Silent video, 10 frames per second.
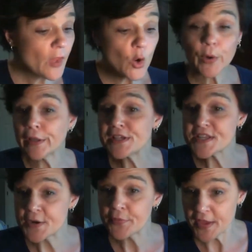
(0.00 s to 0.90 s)
or at least
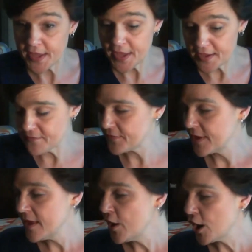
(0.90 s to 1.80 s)
I don't think I
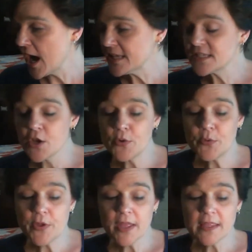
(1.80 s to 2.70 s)
have. All right,
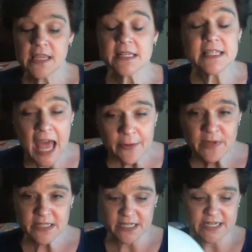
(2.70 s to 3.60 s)
so the
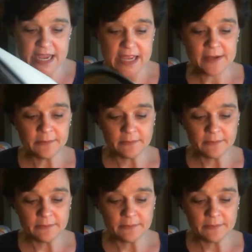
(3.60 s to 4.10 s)
assignment today